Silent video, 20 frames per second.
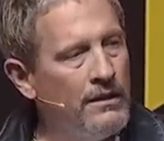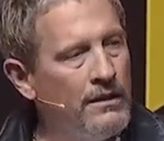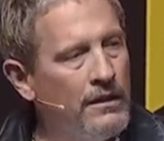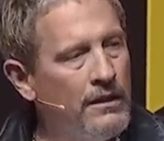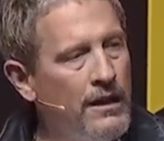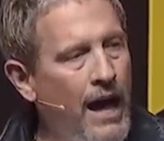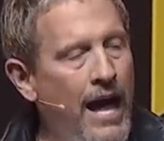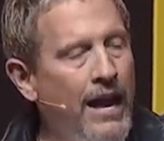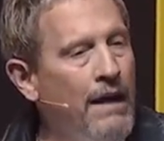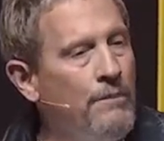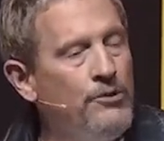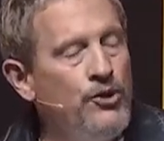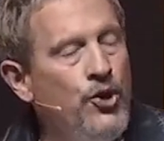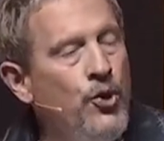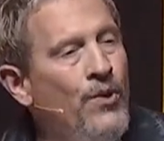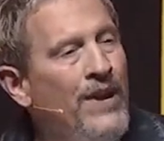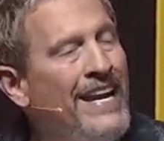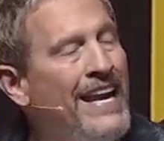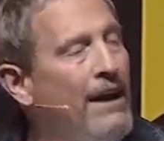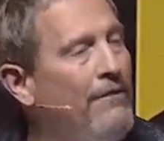God, I'm
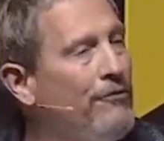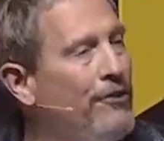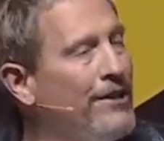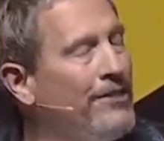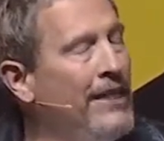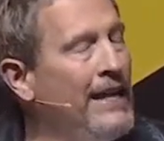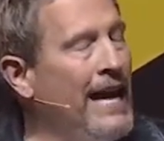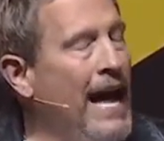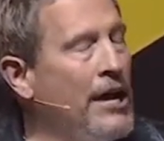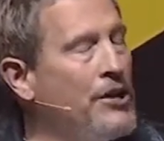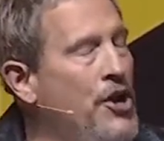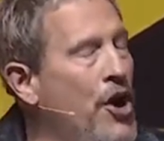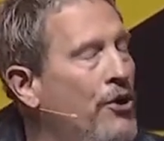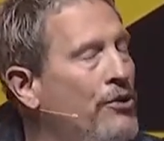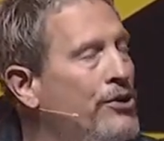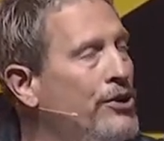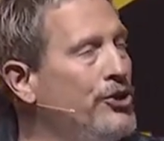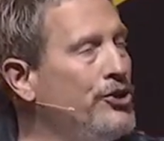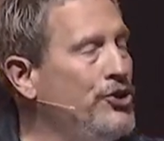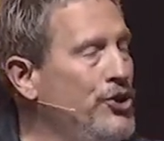doing everything I know
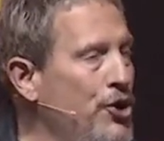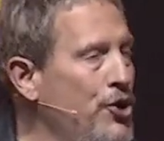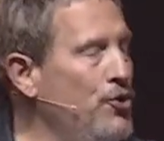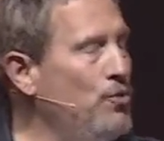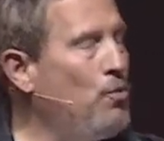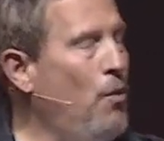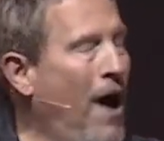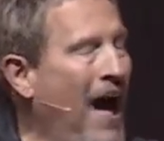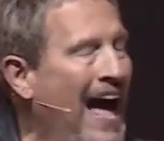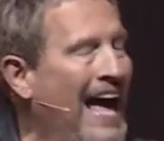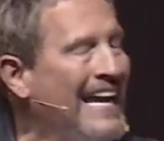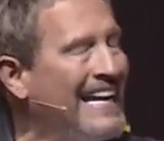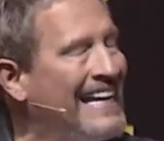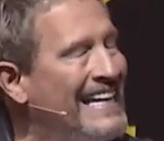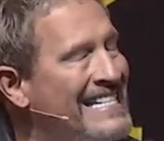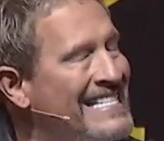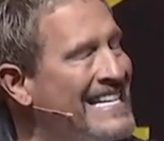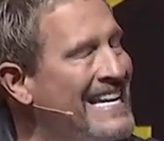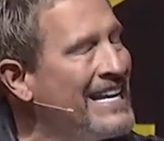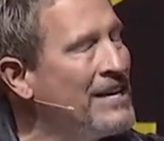to do. Why
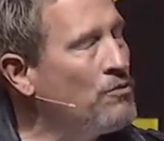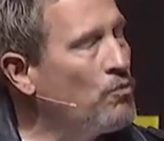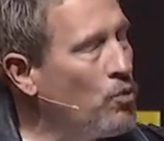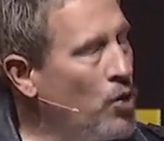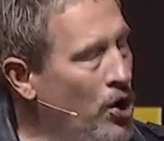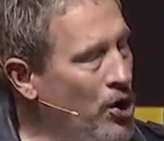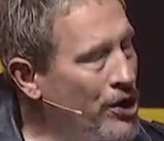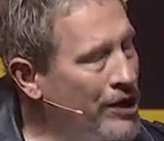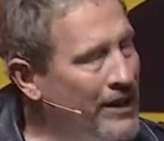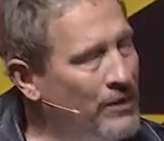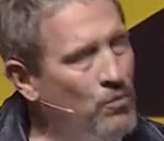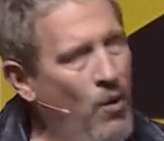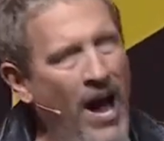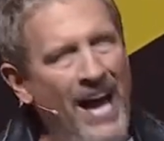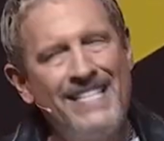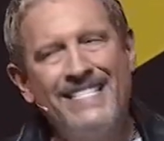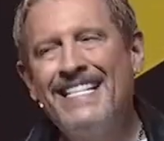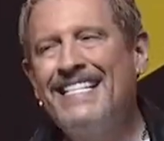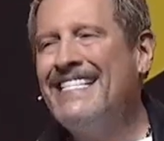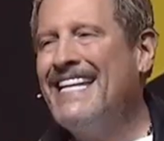isn't it working? Why
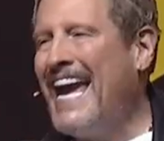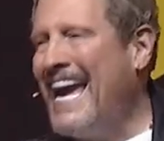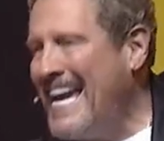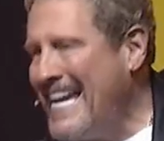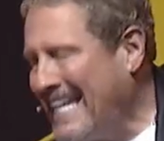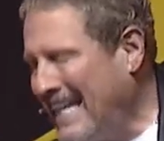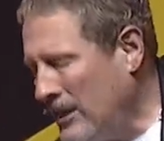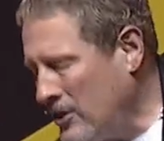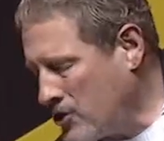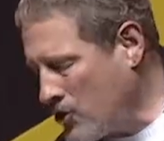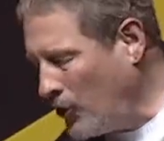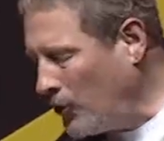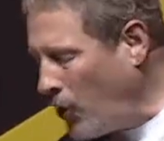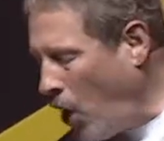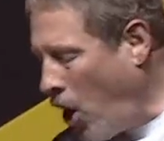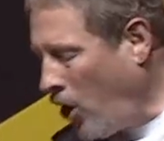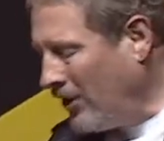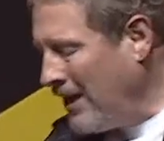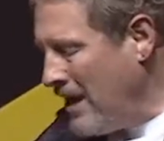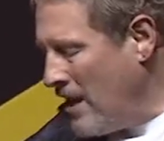is it taking so
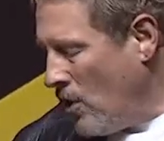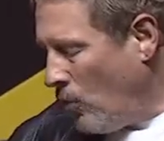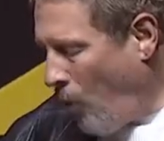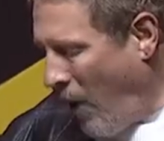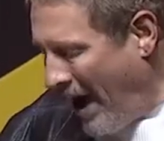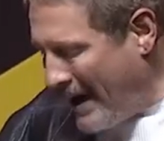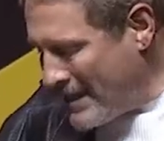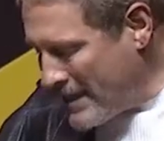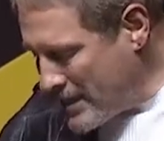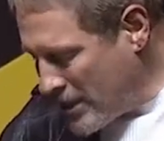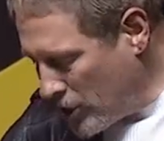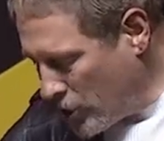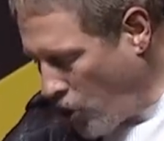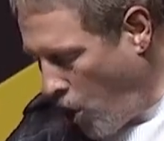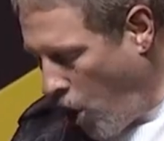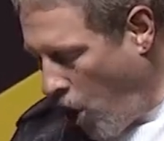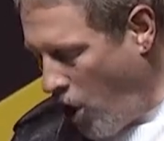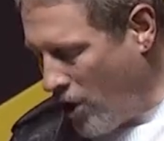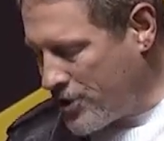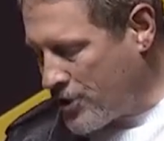long? Why does it
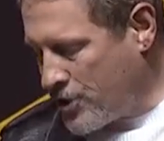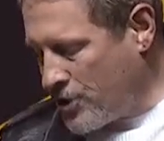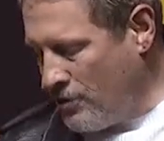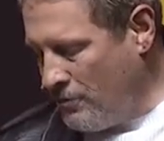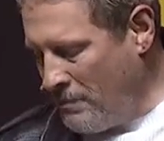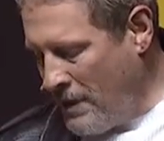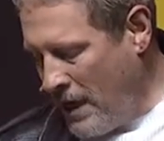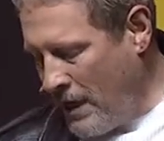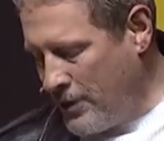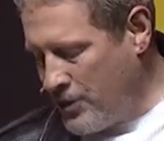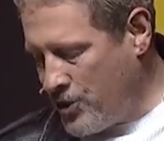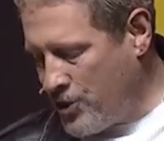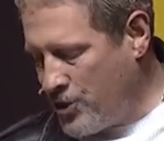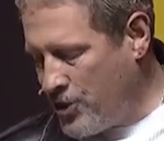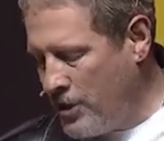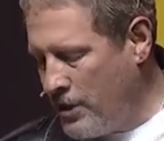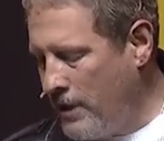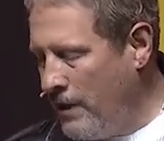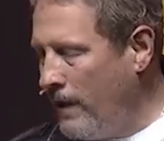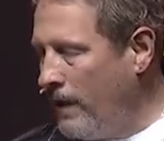cost so much?
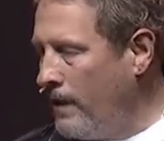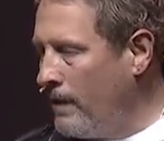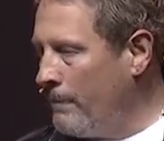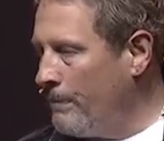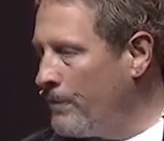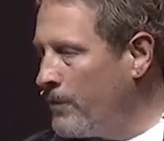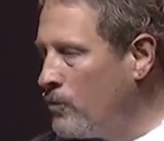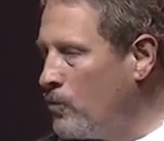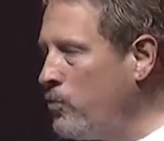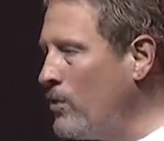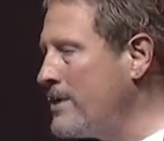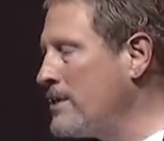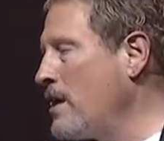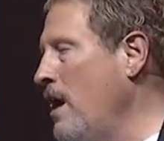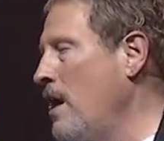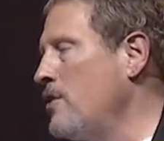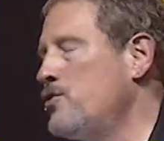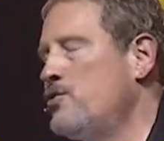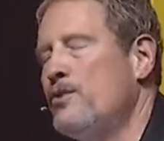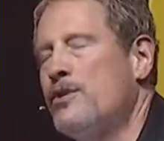What's
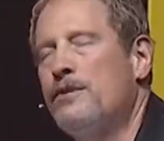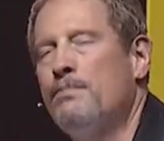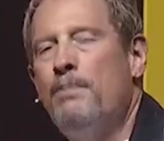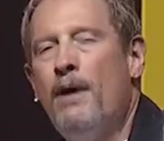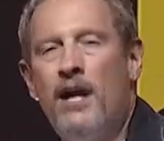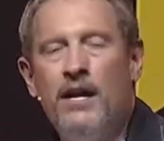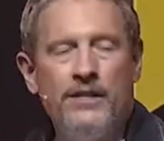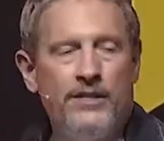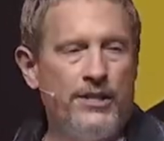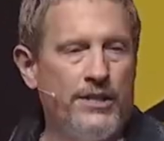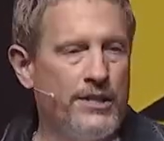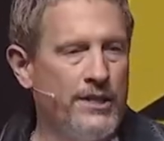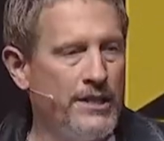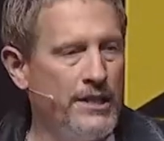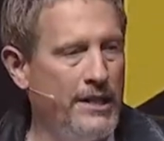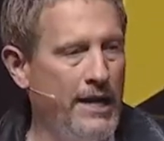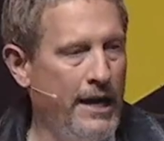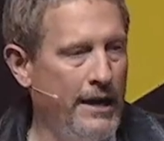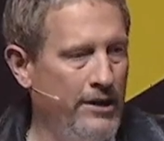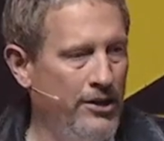God's response
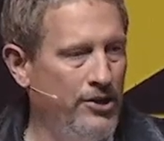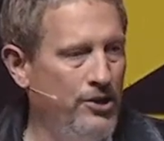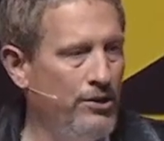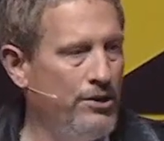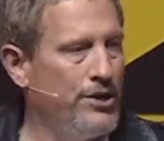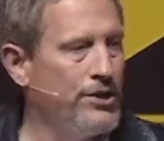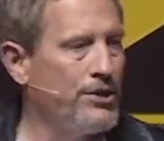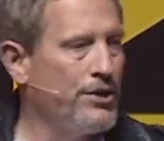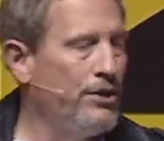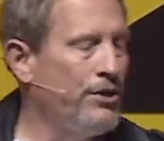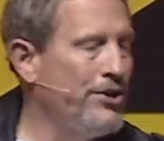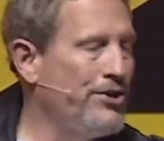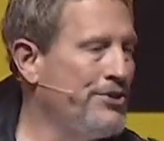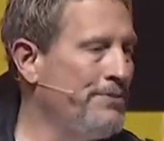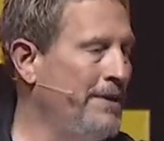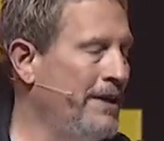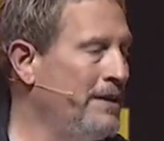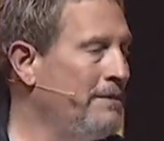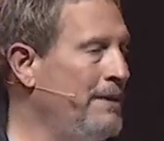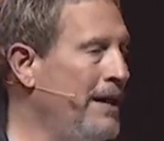today to your
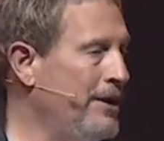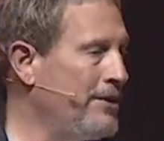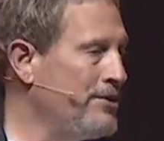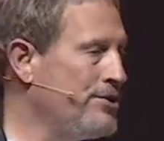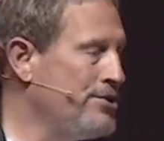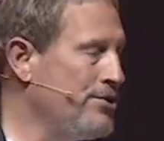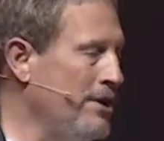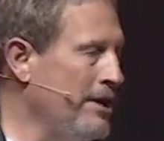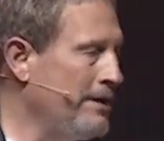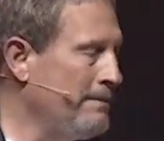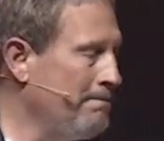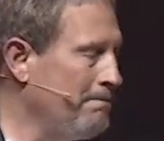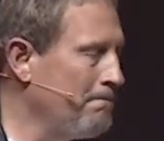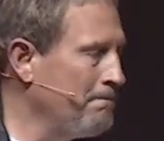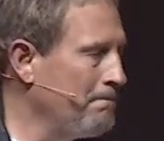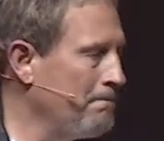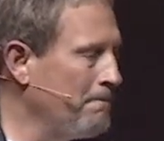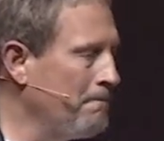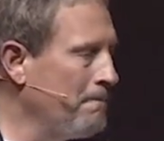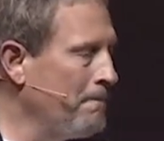discouragement about your dream?
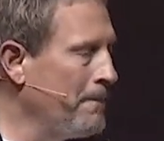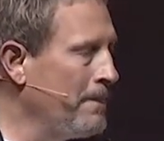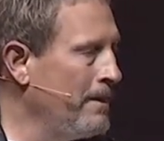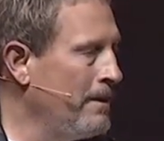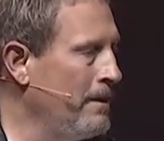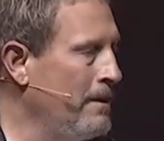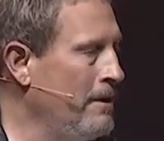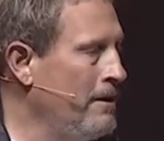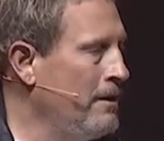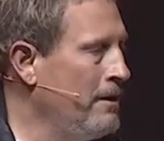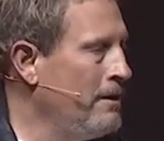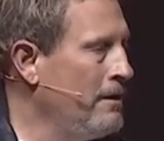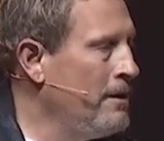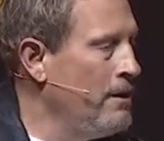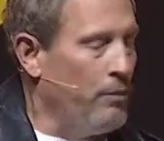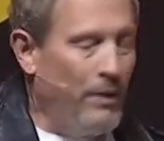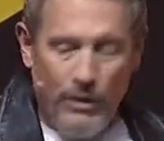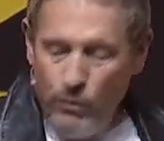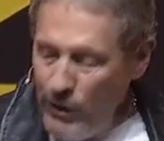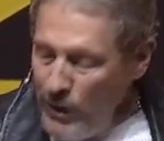
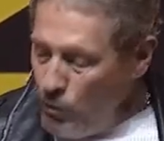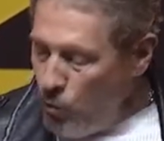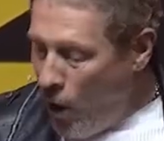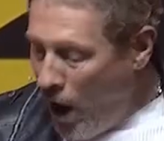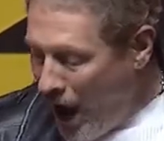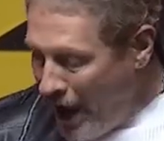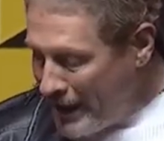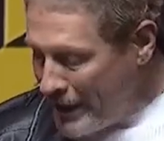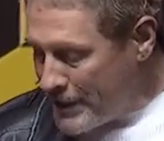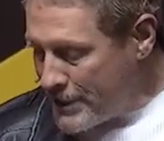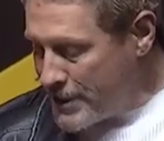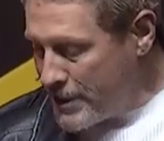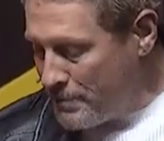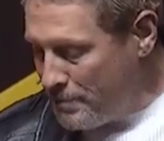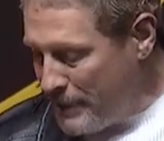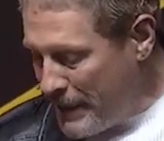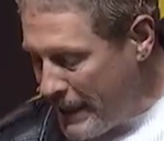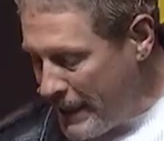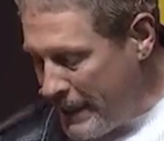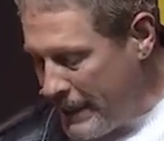We want it to
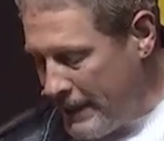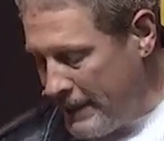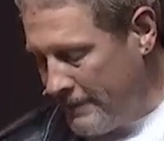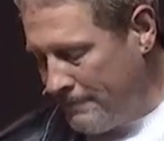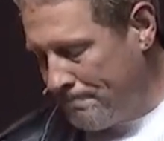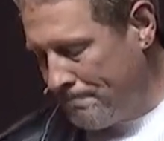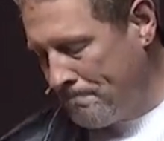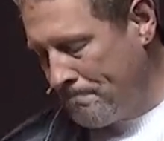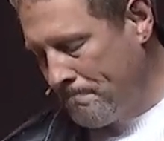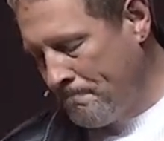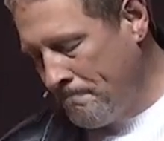be